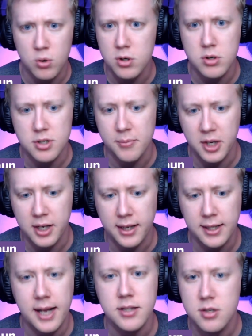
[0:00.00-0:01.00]
corner or something
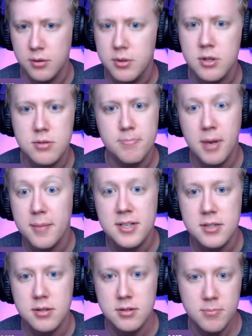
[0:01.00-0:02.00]
like that. So there's maybe
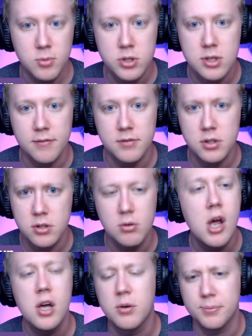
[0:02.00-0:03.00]
still some more stuff to
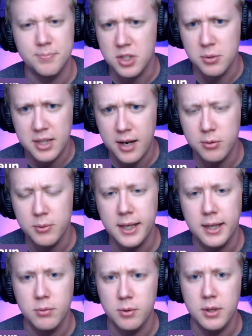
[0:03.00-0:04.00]
do. We'll deal with that when we
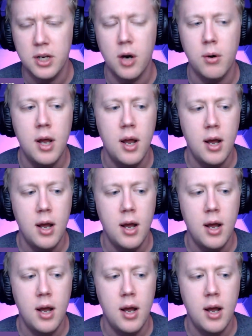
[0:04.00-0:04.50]
get, when we know.